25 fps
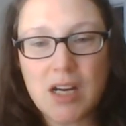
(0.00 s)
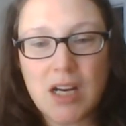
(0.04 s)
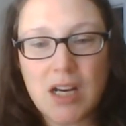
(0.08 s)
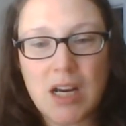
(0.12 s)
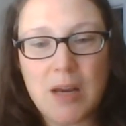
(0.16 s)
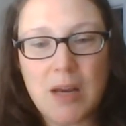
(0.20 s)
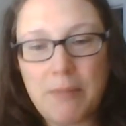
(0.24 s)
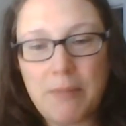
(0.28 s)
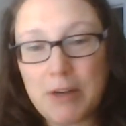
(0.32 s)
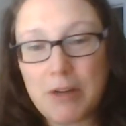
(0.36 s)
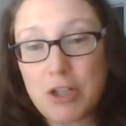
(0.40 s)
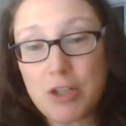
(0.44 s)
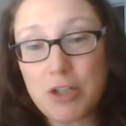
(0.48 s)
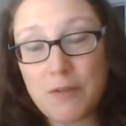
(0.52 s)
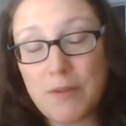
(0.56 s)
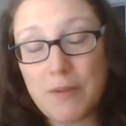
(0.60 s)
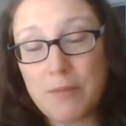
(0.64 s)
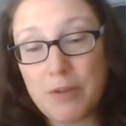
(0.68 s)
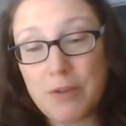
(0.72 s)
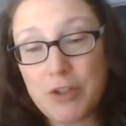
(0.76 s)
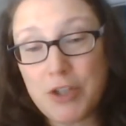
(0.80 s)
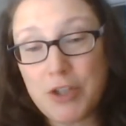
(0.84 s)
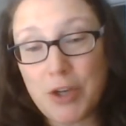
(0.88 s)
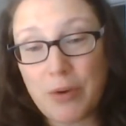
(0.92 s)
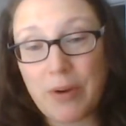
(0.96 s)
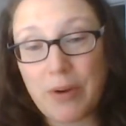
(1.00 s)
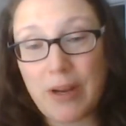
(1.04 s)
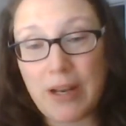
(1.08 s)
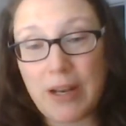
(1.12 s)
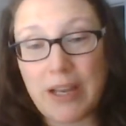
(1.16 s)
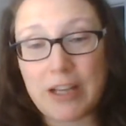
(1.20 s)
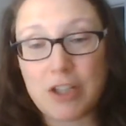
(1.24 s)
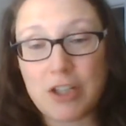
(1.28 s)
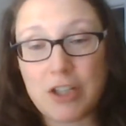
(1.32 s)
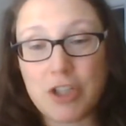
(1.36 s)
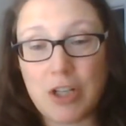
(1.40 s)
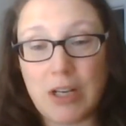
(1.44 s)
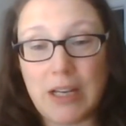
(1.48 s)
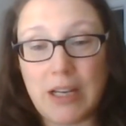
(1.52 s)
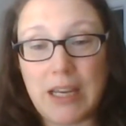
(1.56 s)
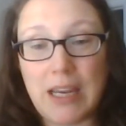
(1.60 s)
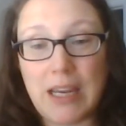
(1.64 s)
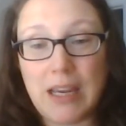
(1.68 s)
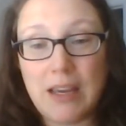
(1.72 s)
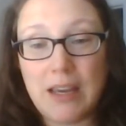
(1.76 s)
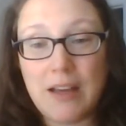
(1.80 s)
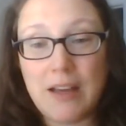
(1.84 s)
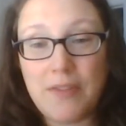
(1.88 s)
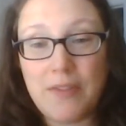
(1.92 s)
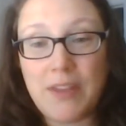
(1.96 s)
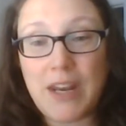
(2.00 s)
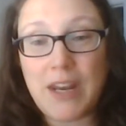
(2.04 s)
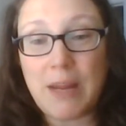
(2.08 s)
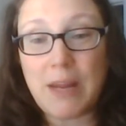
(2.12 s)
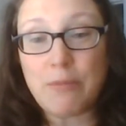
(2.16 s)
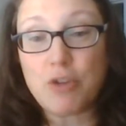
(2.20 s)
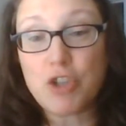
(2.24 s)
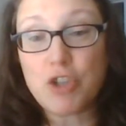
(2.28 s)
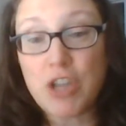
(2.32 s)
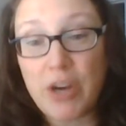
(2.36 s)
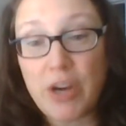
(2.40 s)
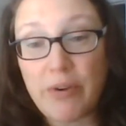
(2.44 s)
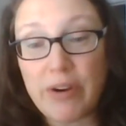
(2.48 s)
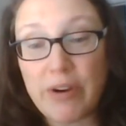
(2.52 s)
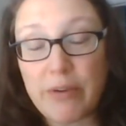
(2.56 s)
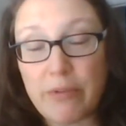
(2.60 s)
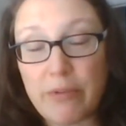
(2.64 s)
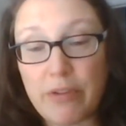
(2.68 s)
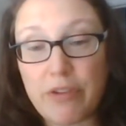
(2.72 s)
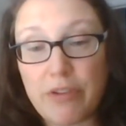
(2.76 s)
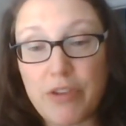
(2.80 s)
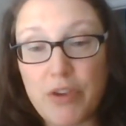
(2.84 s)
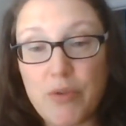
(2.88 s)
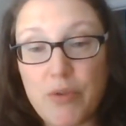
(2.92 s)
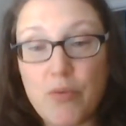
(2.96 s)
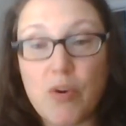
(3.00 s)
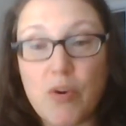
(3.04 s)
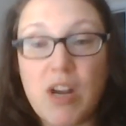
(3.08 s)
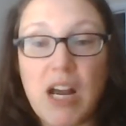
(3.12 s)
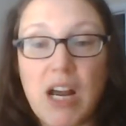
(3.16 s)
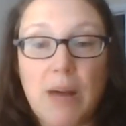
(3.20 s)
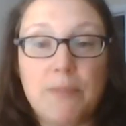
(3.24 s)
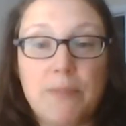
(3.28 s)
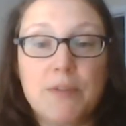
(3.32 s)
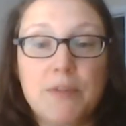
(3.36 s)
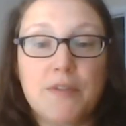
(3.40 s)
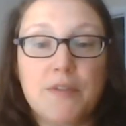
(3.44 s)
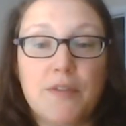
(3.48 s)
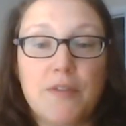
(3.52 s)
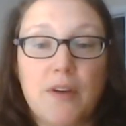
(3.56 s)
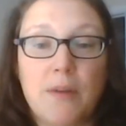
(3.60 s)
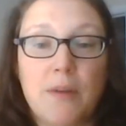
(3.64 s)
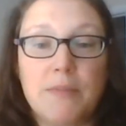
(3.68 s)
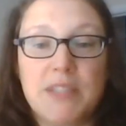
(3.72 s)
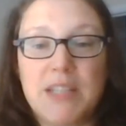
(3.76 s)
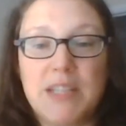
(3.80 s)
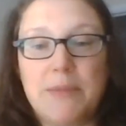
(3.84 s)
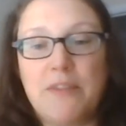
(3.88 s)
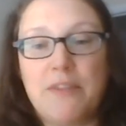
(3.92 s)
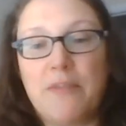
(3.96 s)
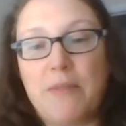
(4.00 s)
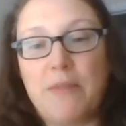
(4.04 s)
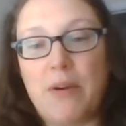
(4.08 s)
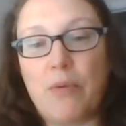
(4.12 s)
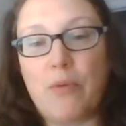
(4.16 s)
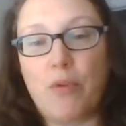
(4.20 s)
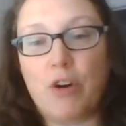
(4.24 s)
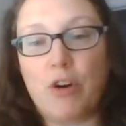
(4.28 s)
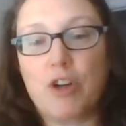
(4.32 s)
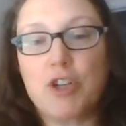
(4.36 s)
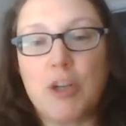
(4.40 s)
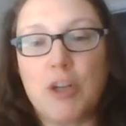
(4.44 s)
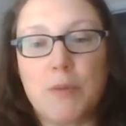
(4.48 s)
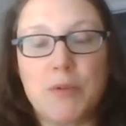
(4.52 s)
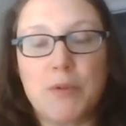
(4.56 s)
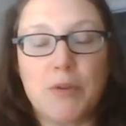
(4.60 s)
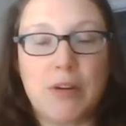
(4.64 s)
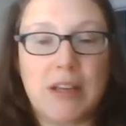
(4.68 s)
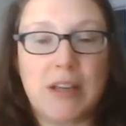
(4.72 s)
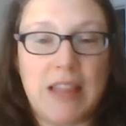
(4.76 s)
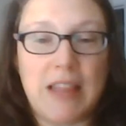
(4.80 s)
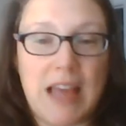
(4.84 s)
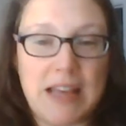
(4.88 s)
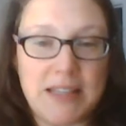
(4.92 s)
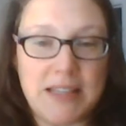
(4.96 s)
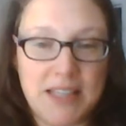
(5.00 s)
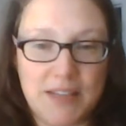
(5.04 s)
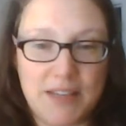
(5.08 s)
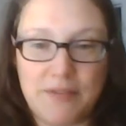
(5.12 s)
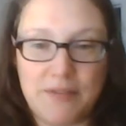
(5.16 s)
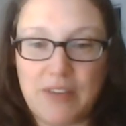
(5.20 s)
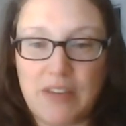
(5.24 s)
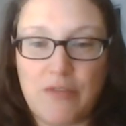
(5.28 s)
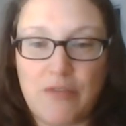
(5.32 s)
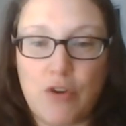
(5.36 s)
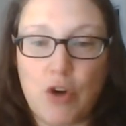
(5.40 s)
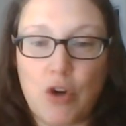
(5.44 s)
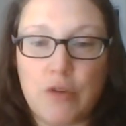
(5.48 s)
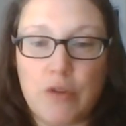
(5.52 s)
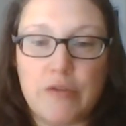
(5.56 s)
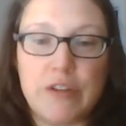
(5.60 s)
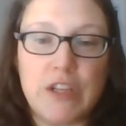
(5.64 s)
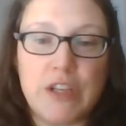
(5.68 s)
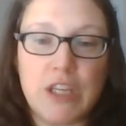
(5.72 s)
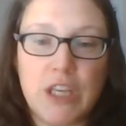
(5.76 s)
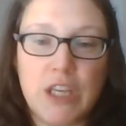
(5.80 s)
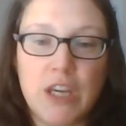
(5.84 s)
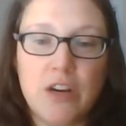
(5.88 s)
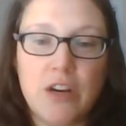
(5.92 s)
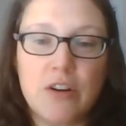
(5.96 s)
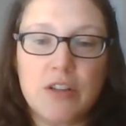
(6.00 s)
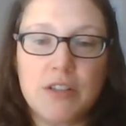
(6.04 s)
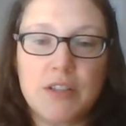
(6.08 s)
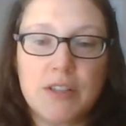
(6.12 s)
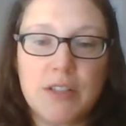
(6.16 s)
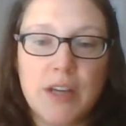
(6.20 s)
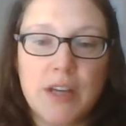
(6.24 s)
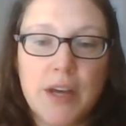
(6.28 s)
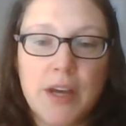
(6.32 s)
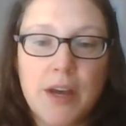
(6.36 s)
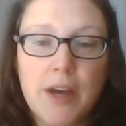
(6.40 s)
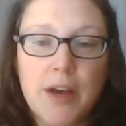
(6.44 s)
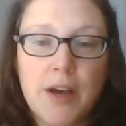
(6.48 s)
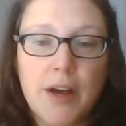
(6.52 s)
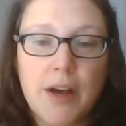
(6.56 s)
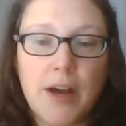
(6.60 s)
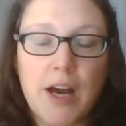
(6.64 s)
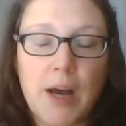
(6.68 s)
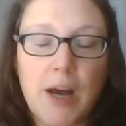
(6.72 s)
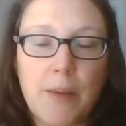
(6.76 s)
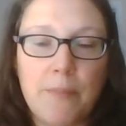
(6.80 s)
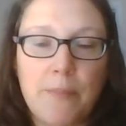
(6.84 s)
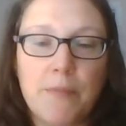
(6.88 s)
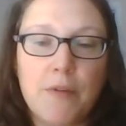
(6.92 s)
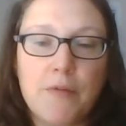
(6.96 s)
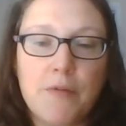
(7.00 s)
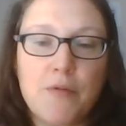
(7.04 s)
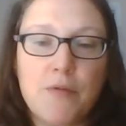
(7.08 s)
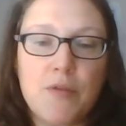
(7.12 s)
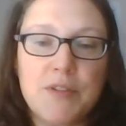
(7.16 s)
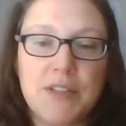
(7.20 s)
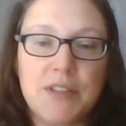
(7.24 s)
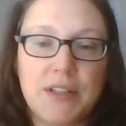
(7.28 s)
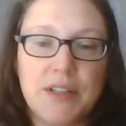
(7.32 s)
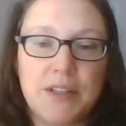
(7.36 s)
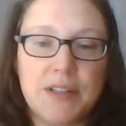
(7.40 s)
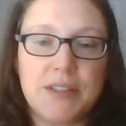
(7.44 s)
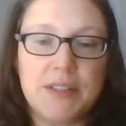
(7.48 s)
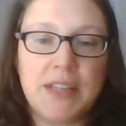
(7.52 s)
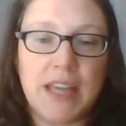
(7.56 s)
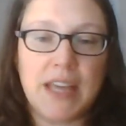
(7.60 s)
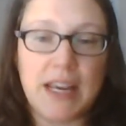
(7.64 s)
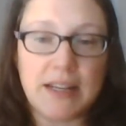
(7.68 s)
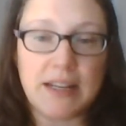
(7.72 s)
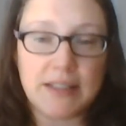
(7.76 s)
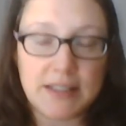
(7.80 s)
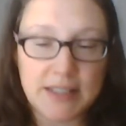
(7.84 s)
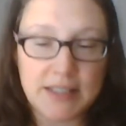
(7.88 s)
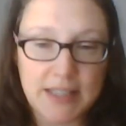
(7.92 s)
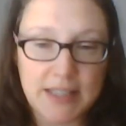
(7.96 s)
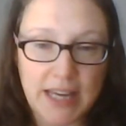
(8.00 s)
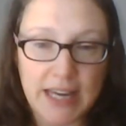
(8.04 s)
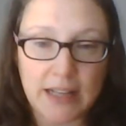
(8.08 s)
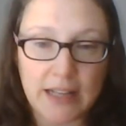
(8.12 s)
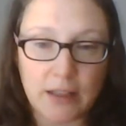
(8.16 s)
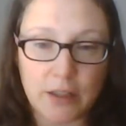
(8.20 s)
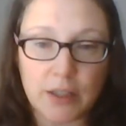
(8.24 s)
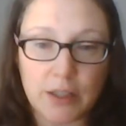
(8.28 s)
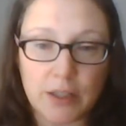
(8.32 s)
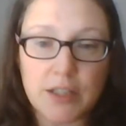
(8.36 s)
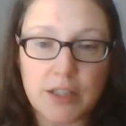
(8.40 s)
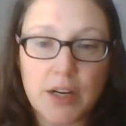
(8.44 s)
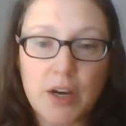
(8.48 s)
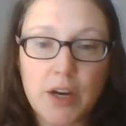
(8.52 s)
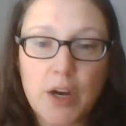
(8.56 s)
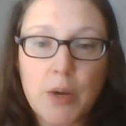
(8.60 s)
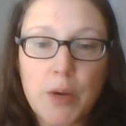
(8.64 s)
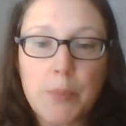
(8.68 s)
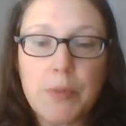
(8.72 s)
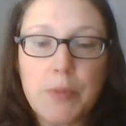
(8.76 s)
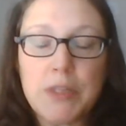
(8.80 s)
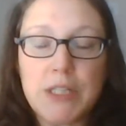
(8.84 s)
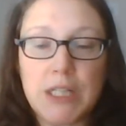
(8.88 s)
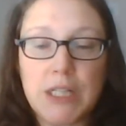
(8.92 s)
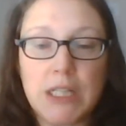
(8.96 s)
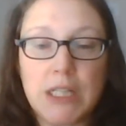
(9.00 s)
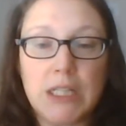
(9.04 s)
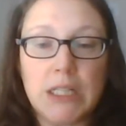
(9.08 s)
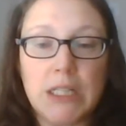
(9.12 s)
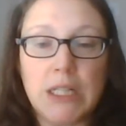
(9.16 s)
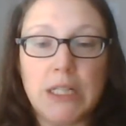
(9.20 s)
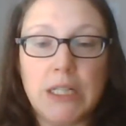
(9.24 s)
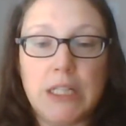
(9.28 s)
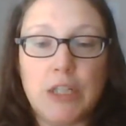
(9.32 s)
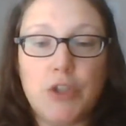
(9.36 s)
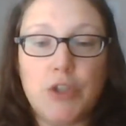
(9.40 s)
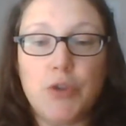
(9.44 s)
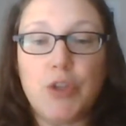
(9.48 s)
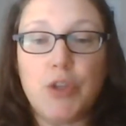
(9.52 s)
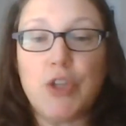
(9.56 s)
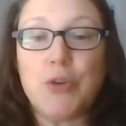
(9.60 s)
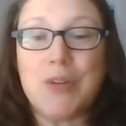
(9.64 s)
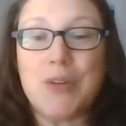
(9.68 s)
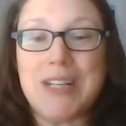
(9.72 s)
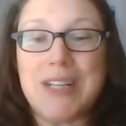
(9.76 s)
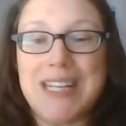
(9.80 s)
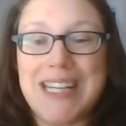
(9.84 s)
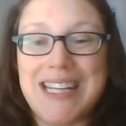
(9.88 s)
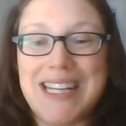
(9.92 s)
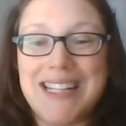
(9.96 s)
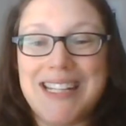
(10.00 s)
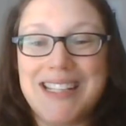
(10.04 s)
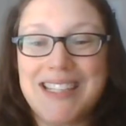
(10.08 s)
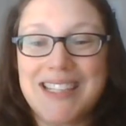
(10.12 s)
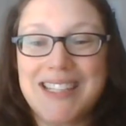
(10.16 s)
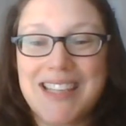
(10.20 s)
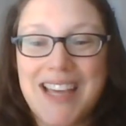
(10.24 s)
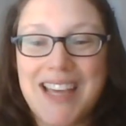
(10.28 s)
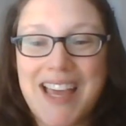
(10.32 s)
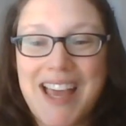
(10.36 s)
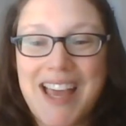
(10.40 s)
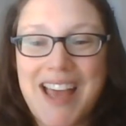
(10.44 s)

Much of the material actually that I'm sharing with you comes from some of my workshops or classes I've given over the years. Of course, in this case, tailored particularly to your needs.